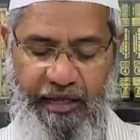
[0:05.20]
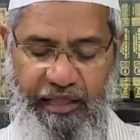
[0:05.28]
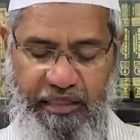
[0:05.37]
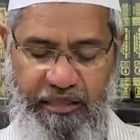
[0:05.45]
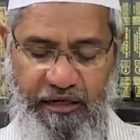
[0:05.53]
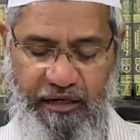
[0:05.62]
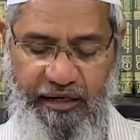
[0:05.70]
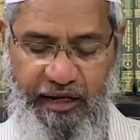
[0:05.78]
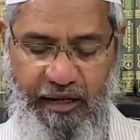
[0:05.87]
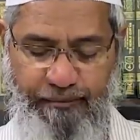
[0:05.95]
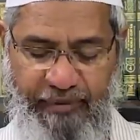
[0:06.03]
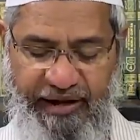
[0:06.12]
is
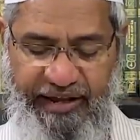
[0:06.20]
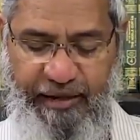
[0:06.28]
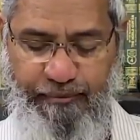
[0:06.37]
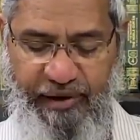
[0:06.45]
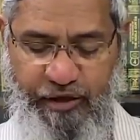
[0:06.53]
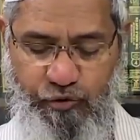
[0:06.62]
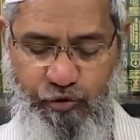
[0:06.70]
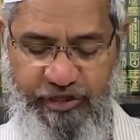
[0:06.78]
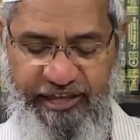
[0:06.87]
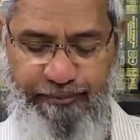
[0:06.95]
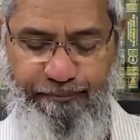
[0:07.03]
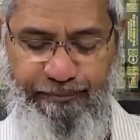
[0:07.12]
earning money by
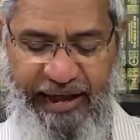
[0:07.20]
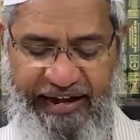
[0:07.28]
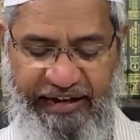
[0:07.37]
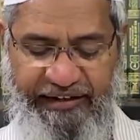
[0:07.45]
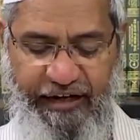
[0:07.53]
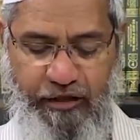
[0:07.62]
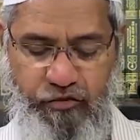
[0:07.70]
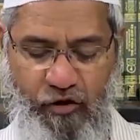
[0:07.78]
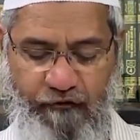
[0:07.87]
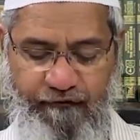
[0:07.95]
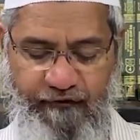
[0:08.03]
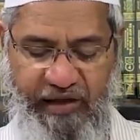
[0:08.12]
using pirated
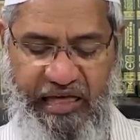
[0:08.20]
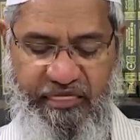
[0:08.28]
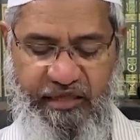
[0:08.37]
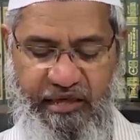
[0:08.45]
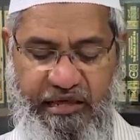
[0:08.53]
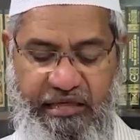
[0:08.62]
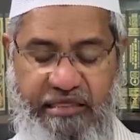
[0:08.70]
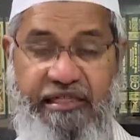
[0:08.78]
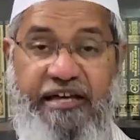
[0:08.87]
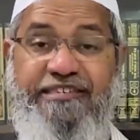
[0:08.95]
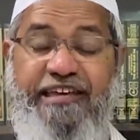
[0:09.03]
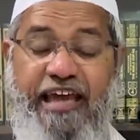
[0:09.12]
softwares
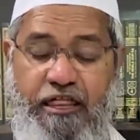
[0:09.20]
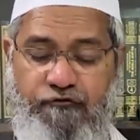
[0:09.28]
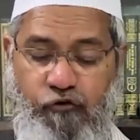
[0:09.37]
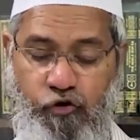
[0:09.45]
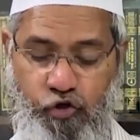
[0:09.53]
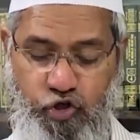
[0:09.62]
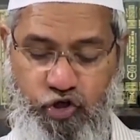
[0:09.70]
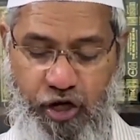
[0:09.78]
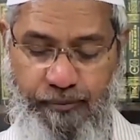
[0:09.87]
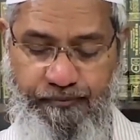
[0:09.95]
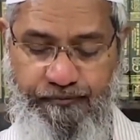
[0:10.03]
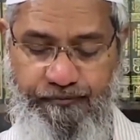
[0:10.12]
such as Photoshop,